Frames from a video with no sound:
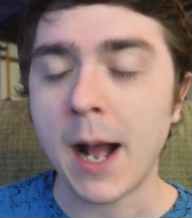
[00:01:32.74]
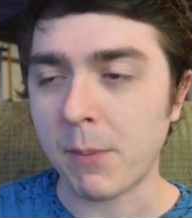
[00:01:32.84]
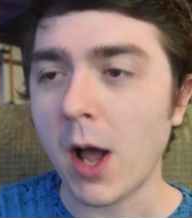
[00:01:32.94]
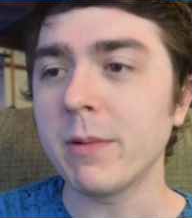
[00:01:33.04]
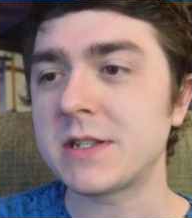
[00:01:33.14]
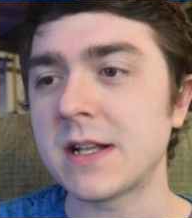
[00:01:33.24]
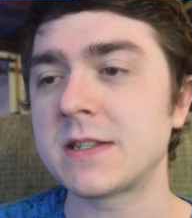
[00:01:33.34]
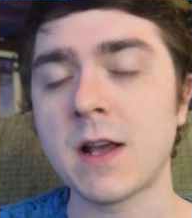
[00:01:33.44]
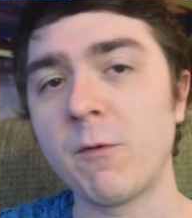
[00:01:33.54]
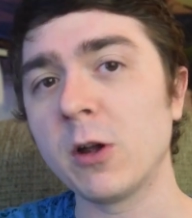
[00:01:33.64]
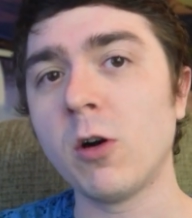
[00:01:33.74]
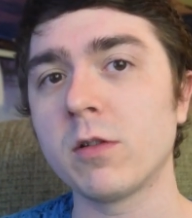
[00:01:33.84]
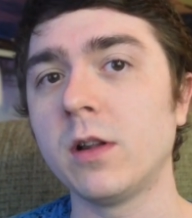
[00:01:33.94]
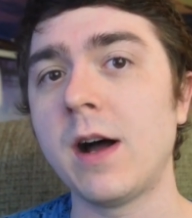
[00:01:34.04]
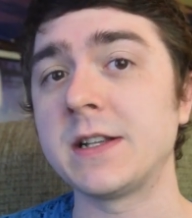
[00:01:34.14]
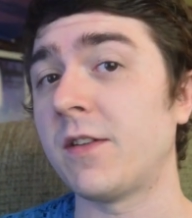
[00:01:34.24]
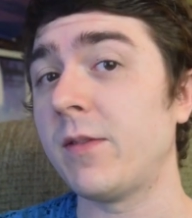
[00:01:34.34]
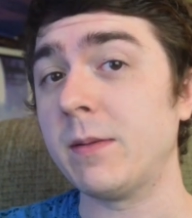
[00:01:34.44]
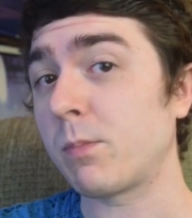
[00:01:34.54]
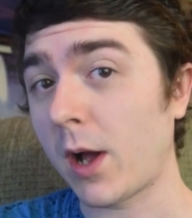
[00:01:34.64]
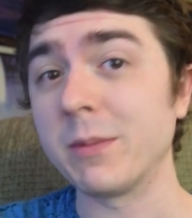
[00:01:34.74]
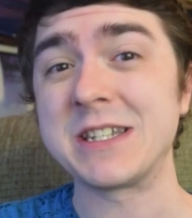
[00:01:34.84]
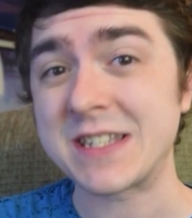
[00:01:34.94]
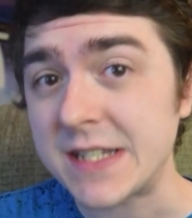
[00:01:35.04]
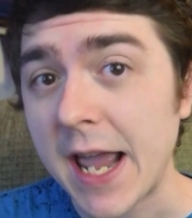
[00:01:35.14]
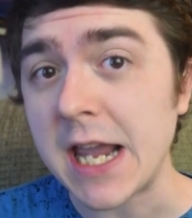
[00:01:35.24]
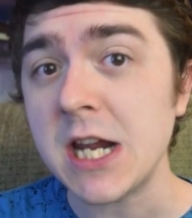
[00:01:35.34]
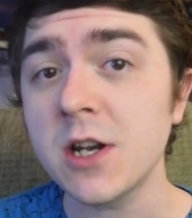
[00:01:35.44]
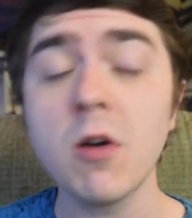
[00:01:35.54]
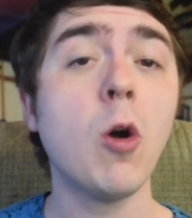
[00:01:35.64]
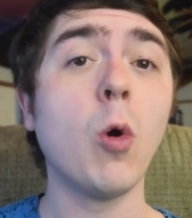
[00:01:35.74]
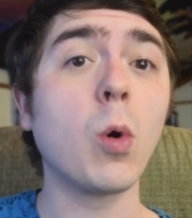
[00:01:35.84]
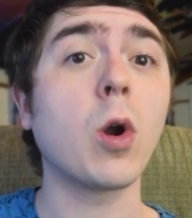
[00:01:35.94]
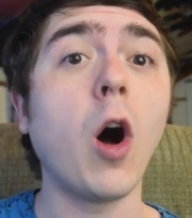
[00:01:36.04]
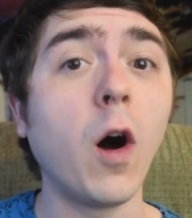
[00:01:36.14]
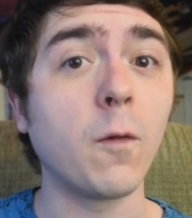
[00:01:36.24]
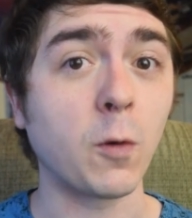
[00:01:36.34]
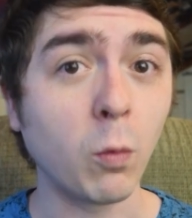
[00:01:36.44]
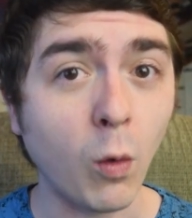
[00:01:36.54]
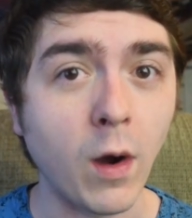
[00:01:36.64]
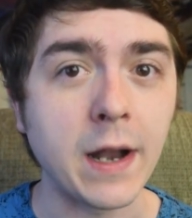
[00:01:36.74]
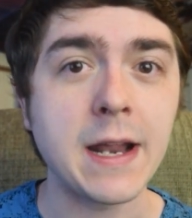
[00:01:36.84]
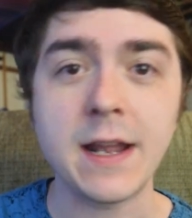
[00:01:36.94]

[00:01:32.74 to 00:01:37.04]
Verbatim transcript: I probably said something along the lines of probably stain or All for One.